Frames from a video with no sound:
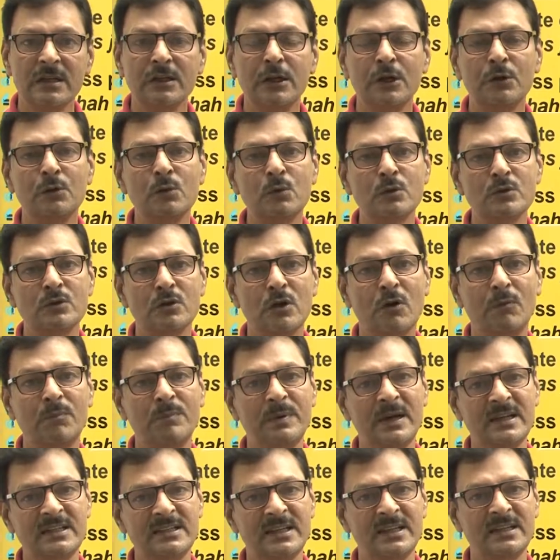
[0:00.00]
the rules of
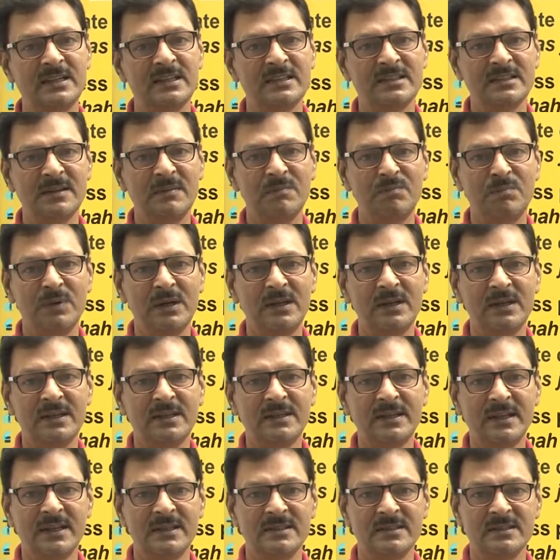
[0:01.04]
present simple
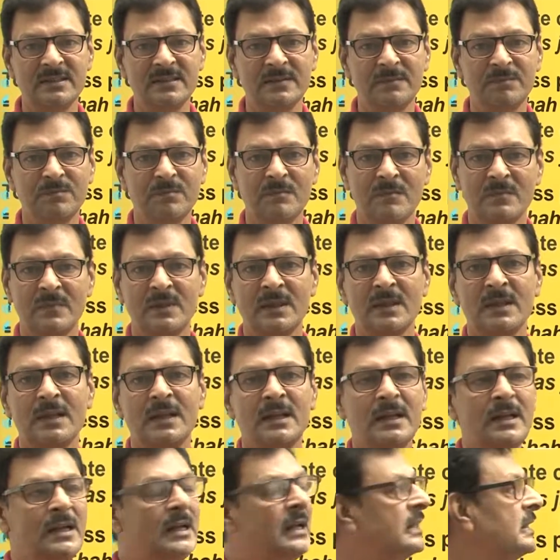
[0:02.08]
tense.
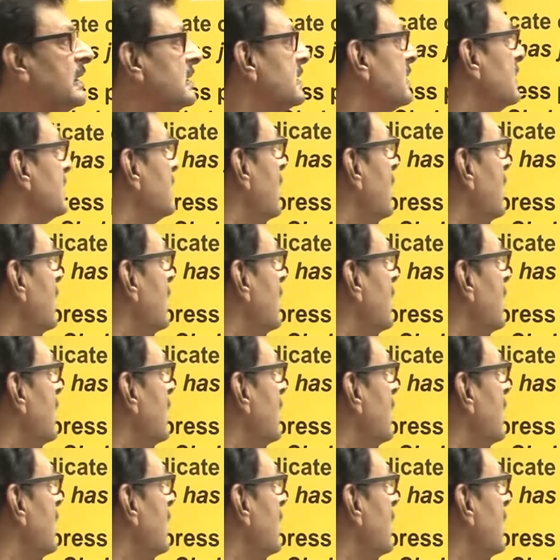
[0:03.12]
This is